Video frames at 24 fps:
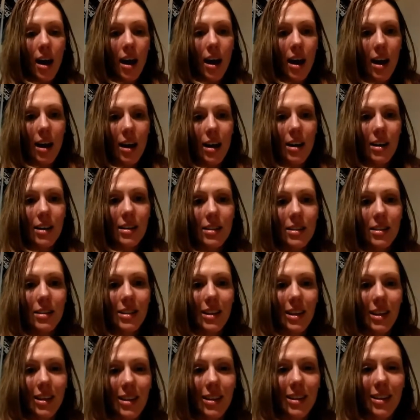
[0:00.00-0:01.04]

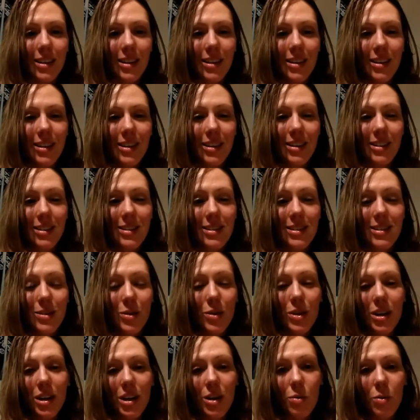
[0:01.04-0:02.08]
And so
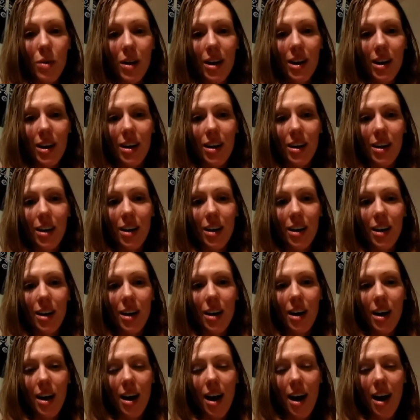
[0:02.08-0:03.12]
anyway,
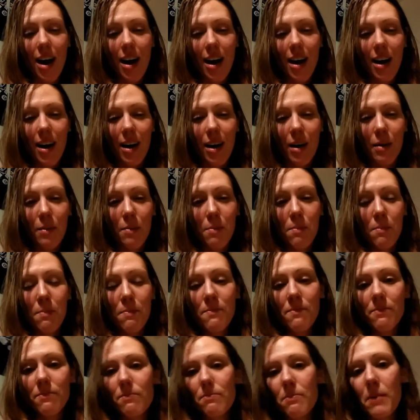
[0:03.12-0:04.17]
I
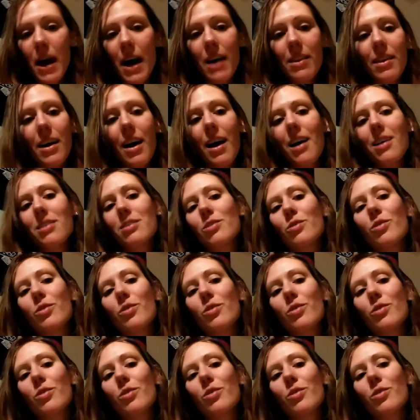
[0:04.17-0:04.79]
buy the ice